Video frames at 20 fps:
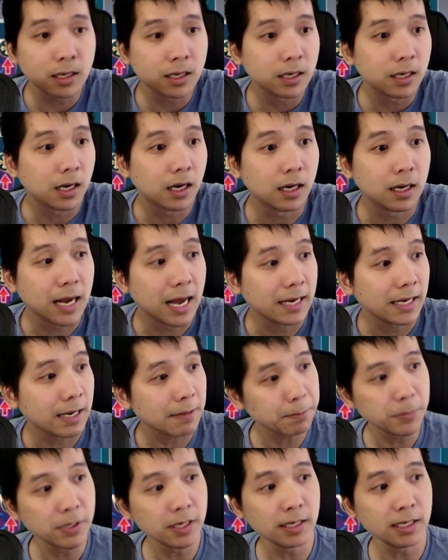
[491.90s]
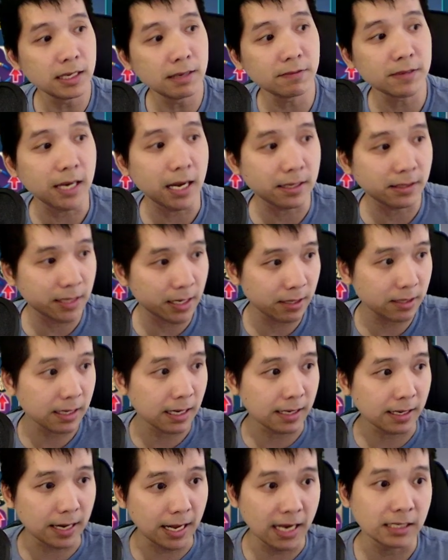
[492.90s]
And I believe that they
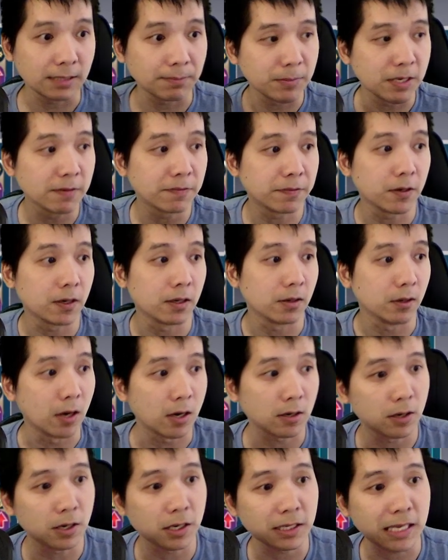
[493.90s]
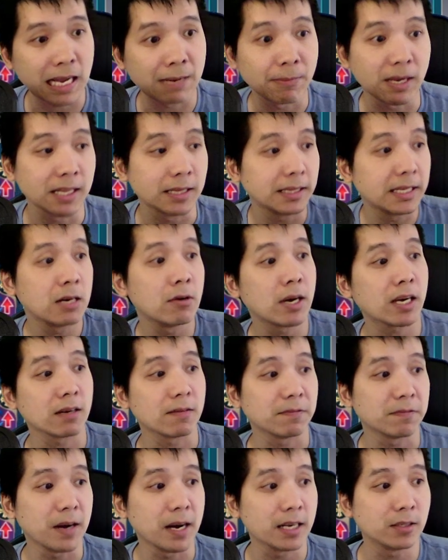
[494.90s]
can last me for a long, long time until I can
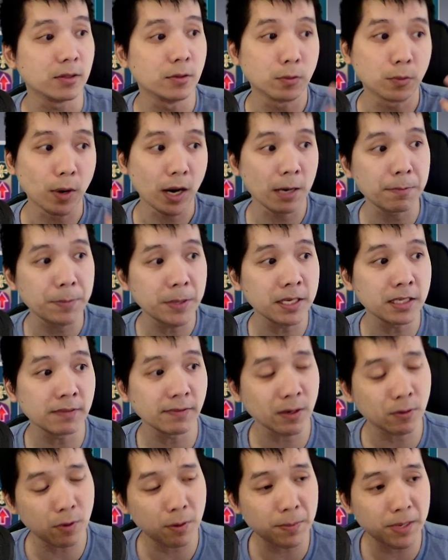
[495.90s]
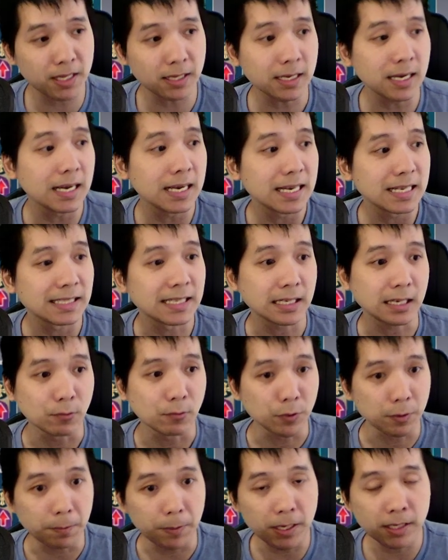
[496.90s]
find the right piece of equipment that can
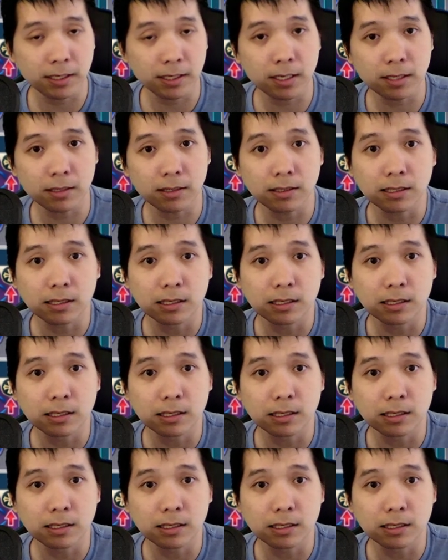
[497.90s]
replace it.